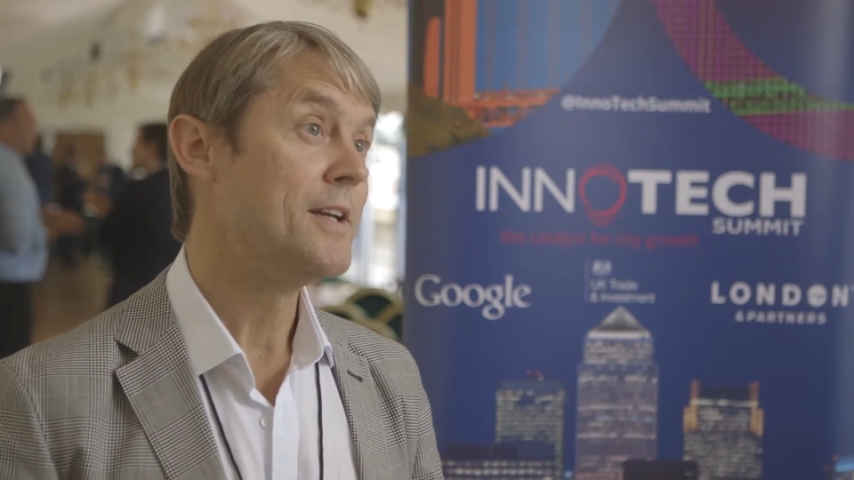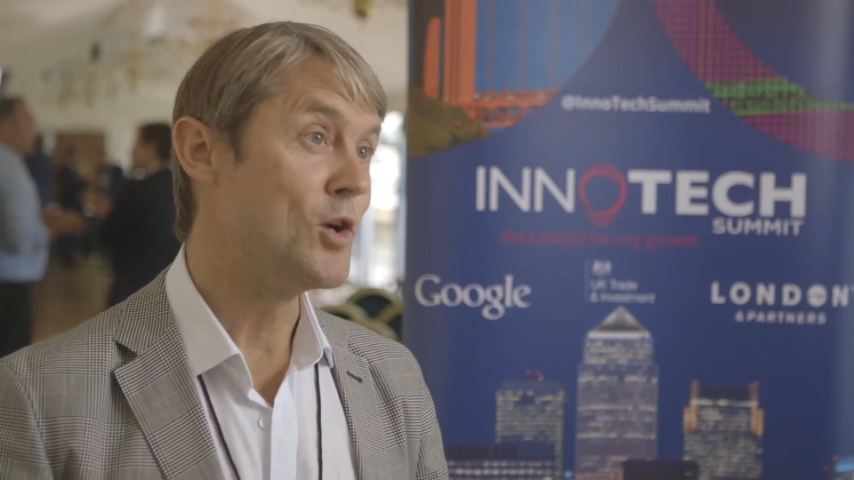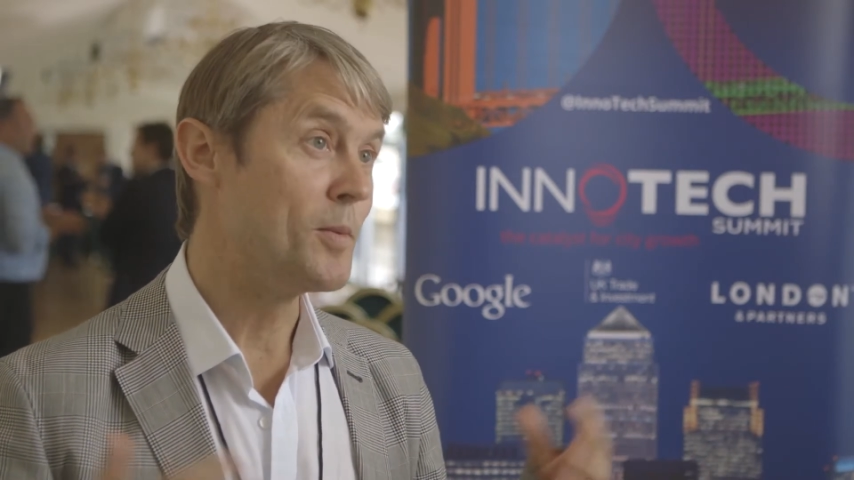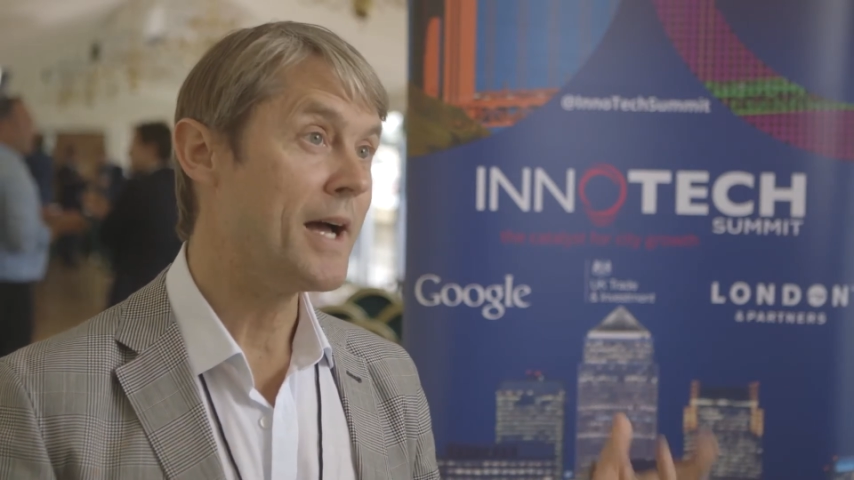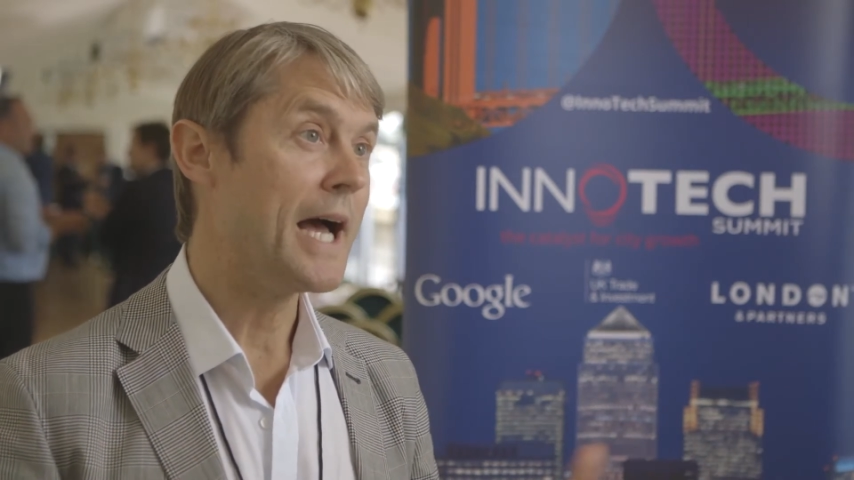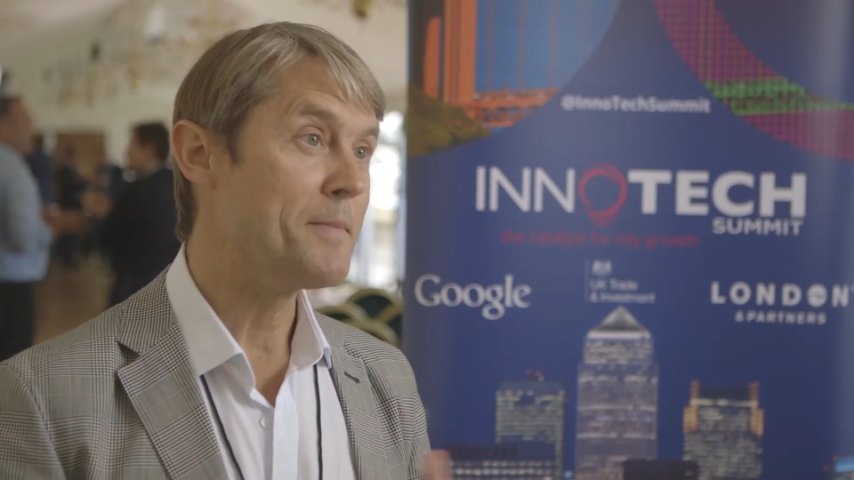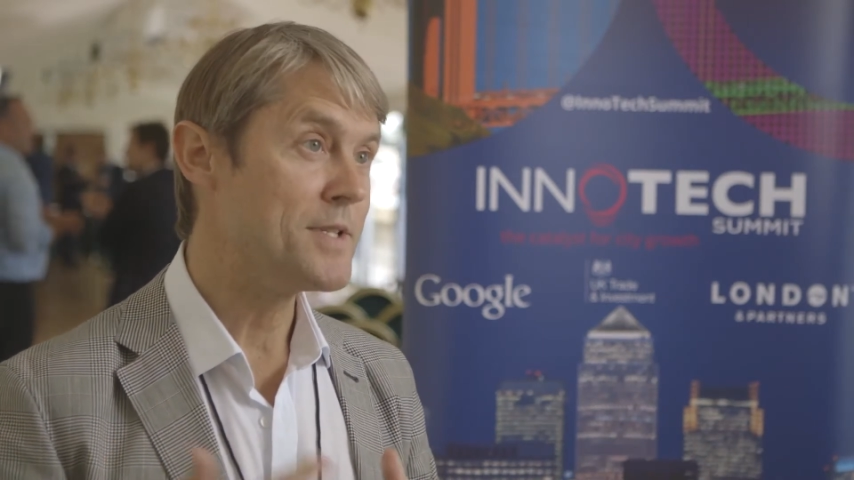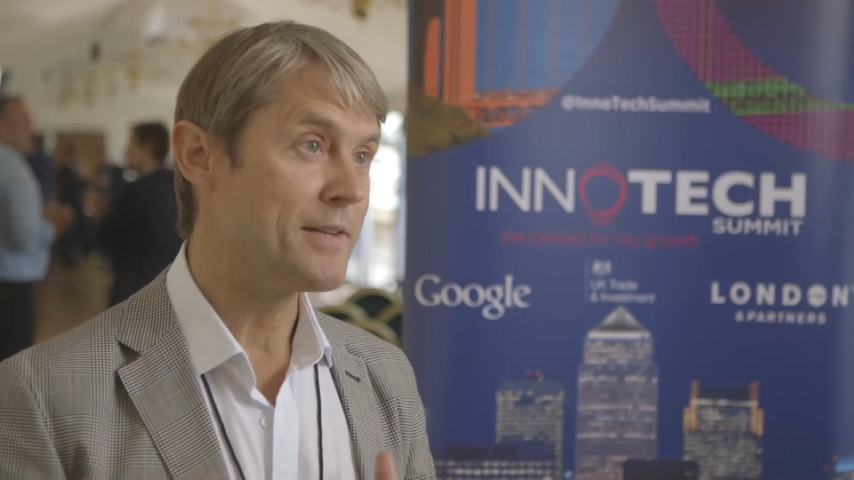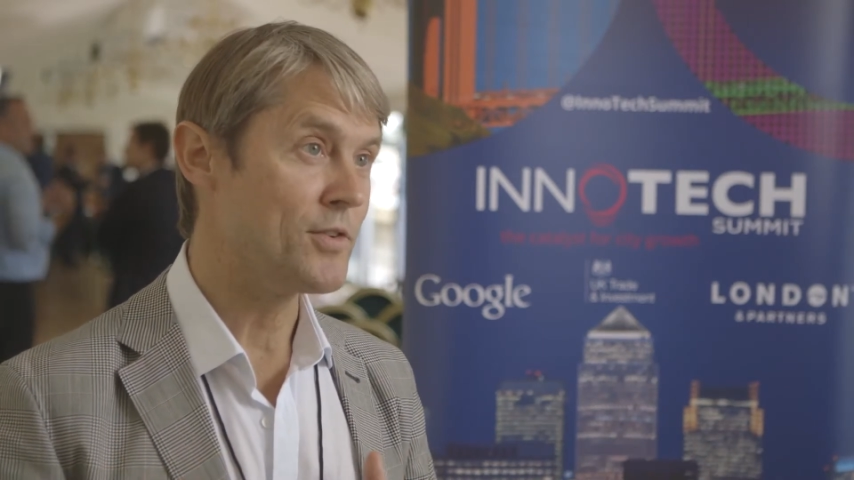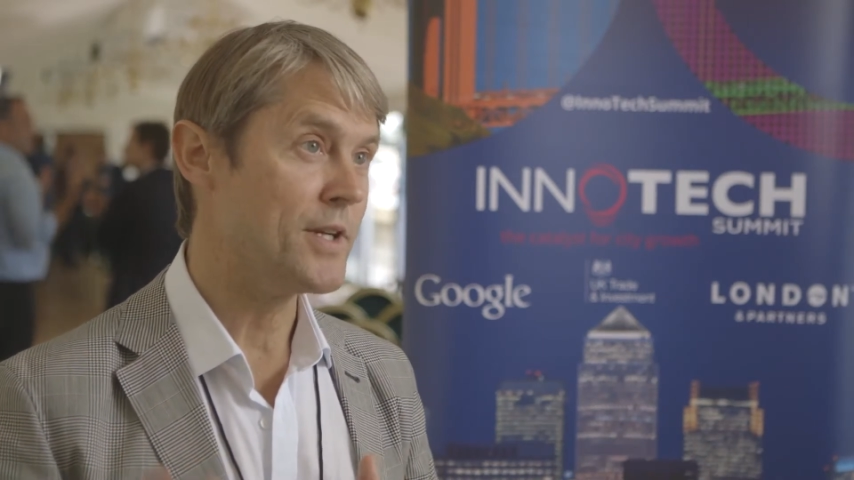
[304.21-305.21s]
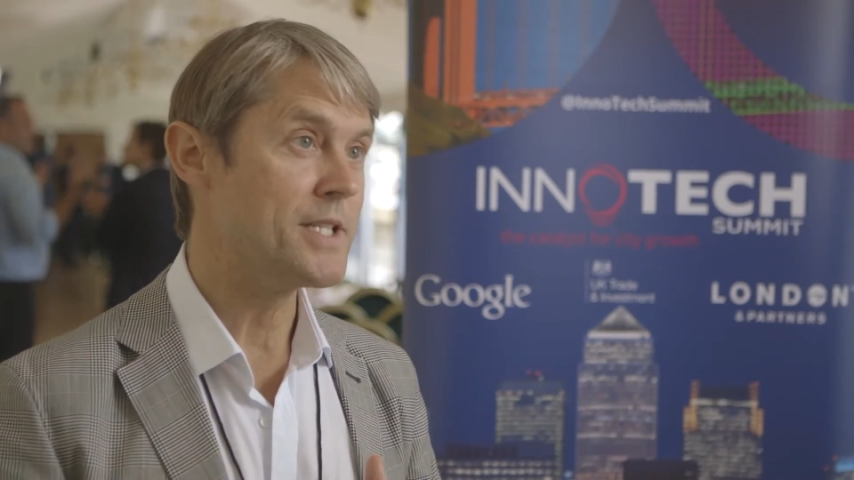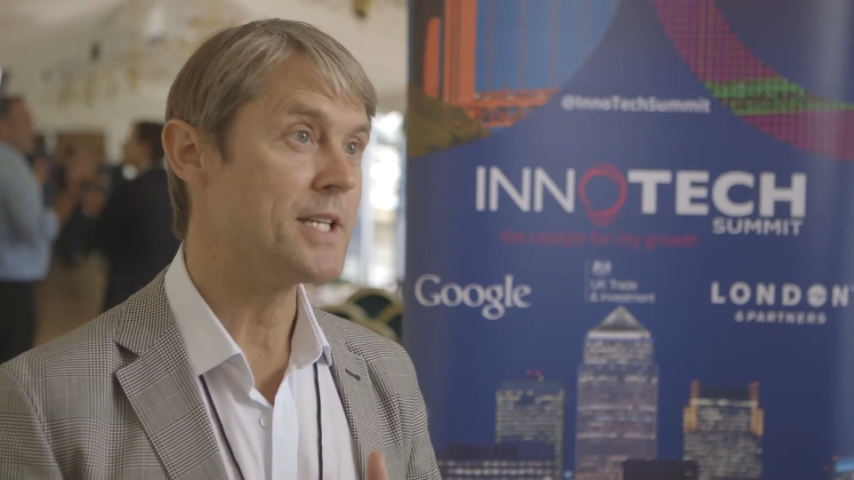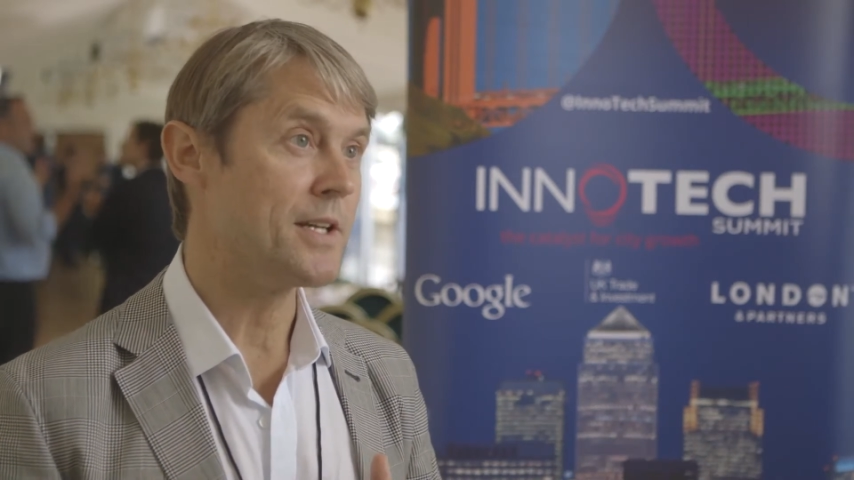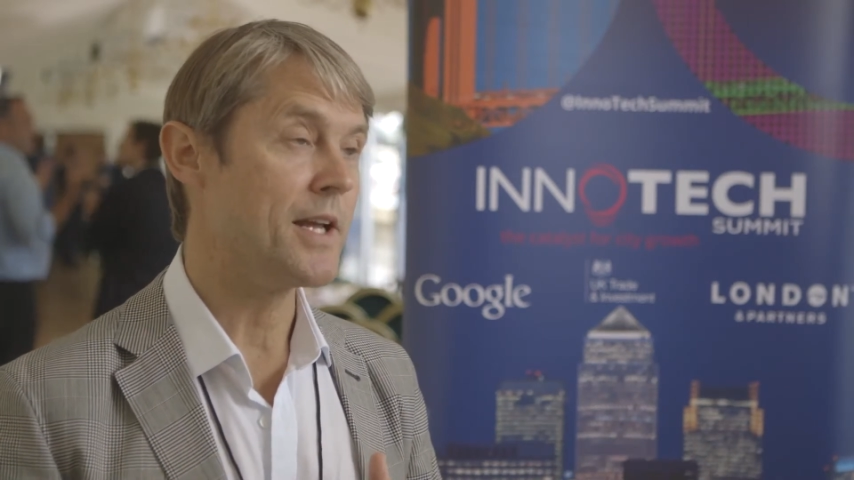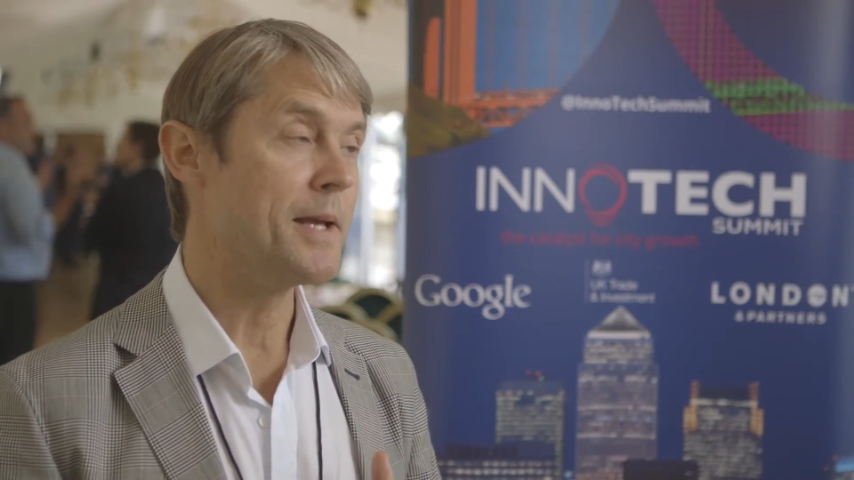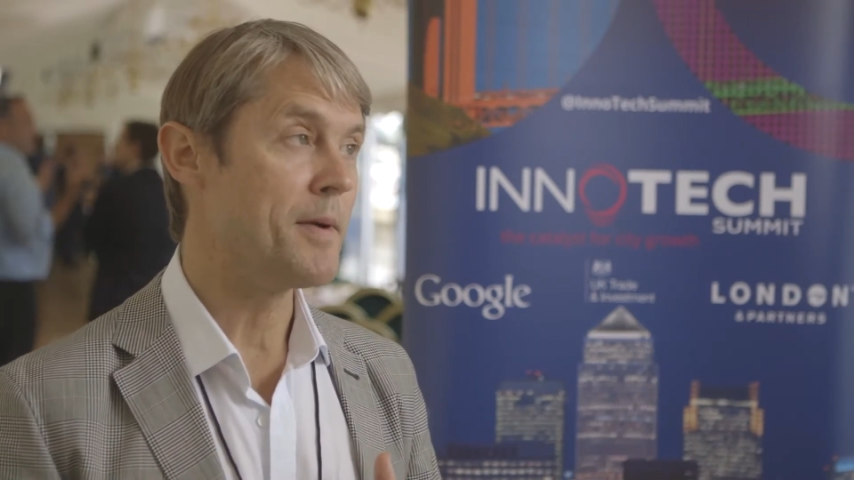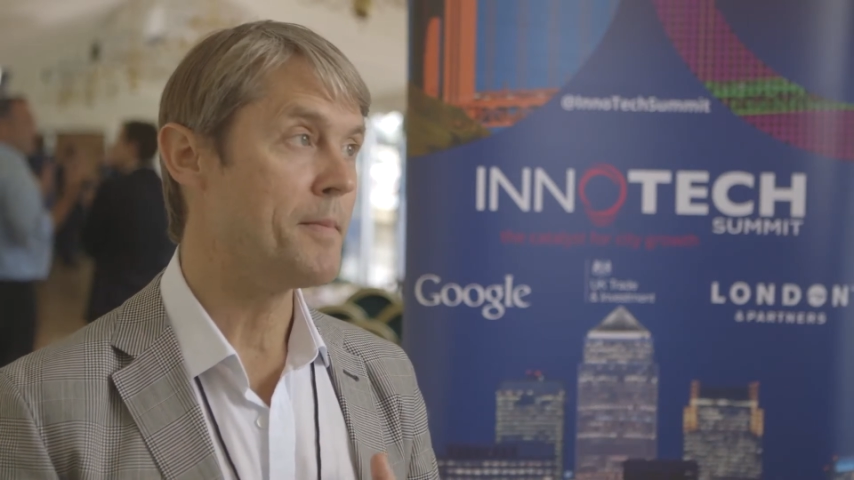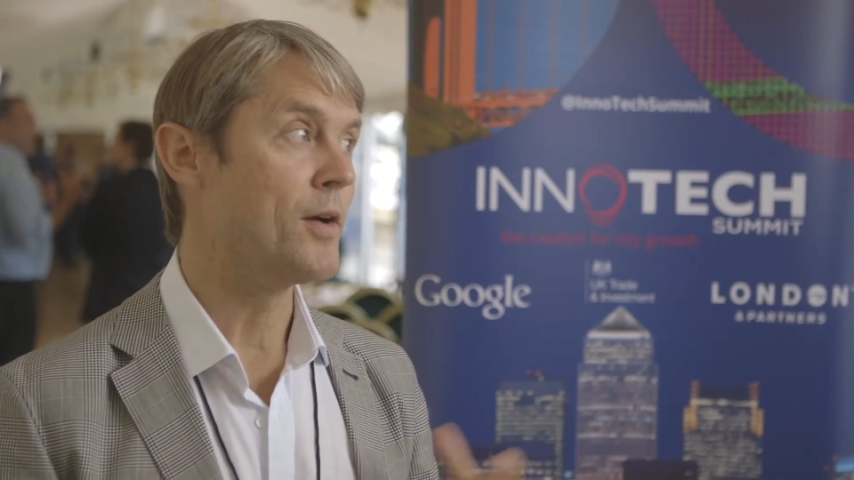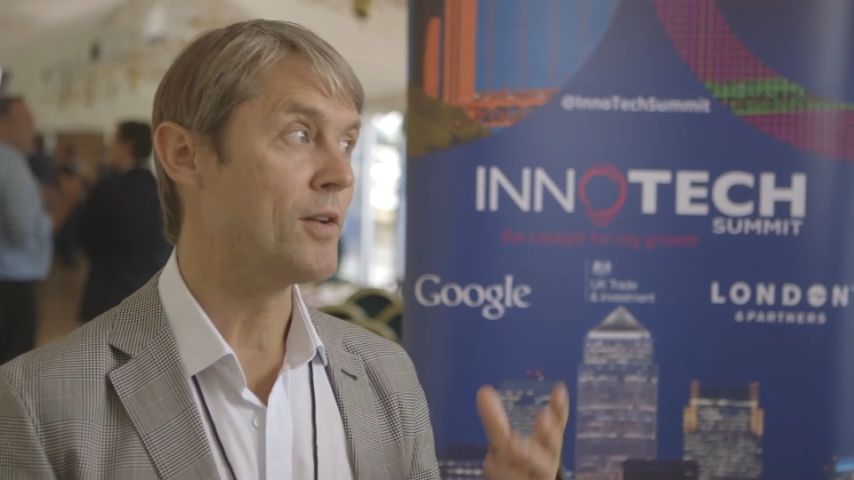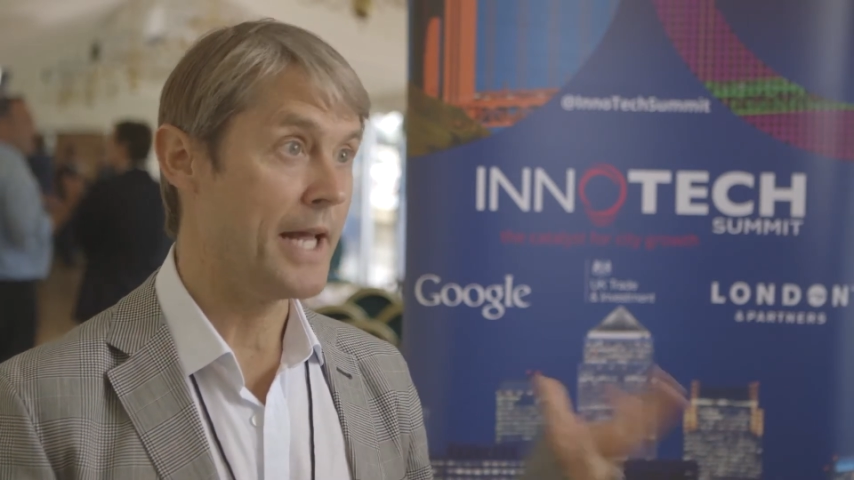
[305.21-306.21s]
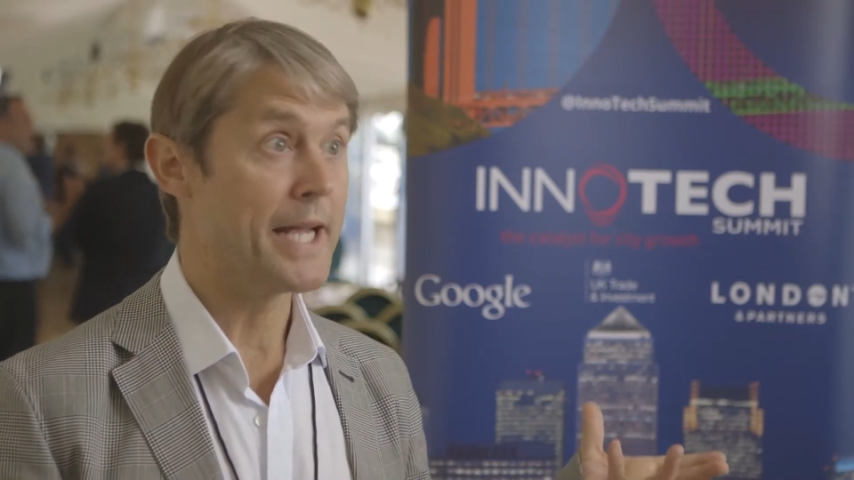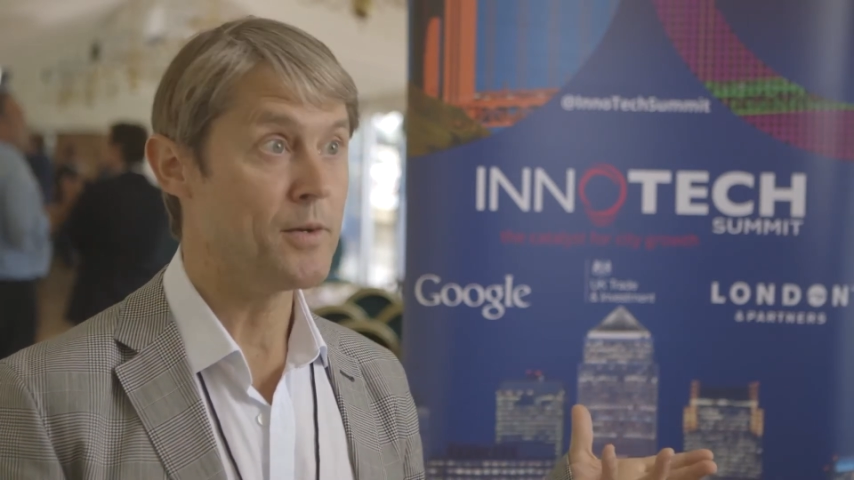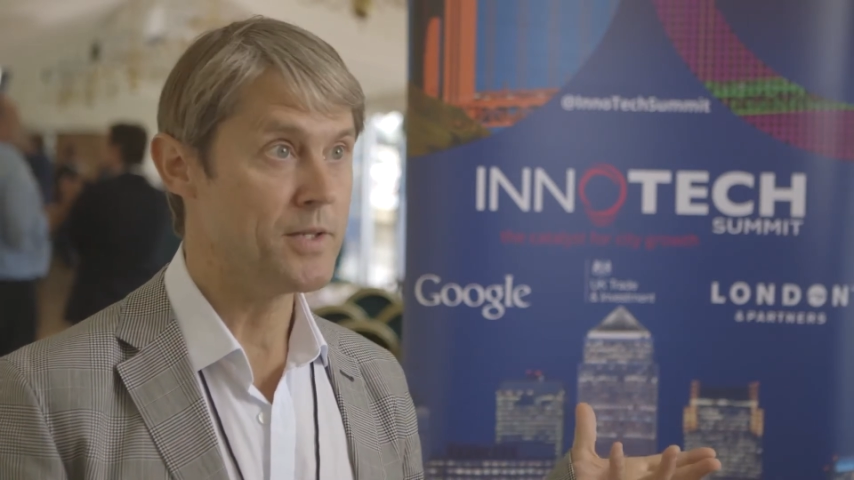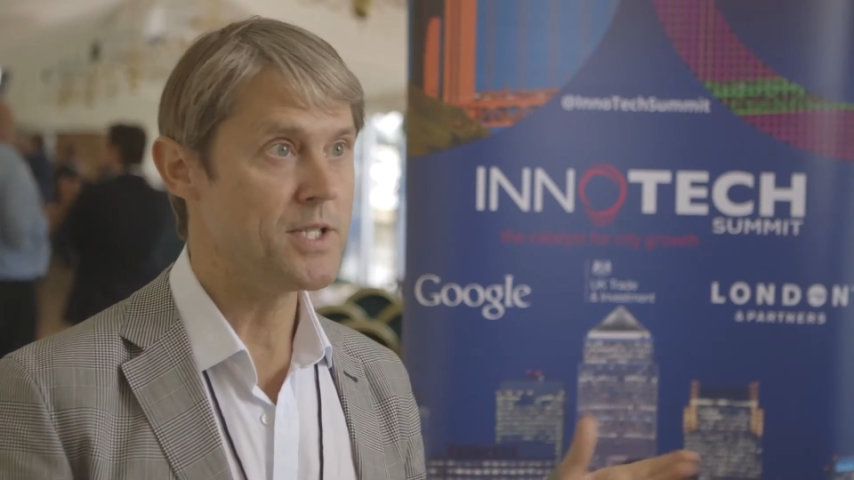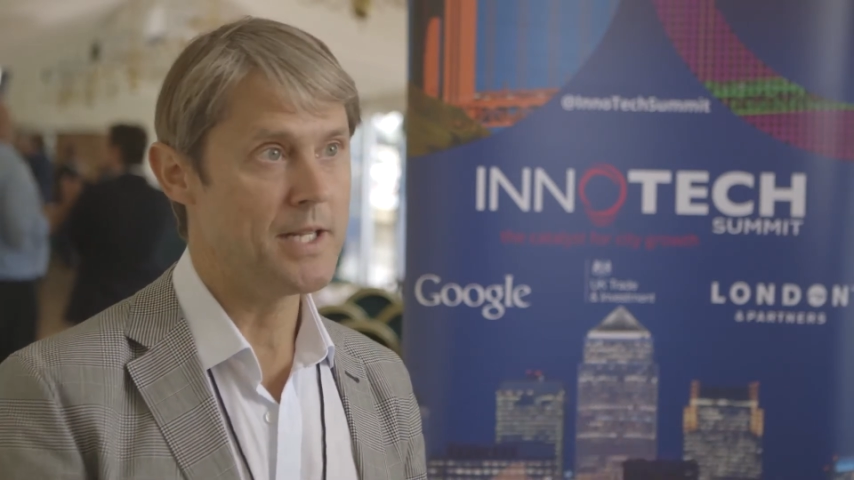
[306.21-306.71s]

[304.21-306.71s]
you know, but I happen to have created a game about language,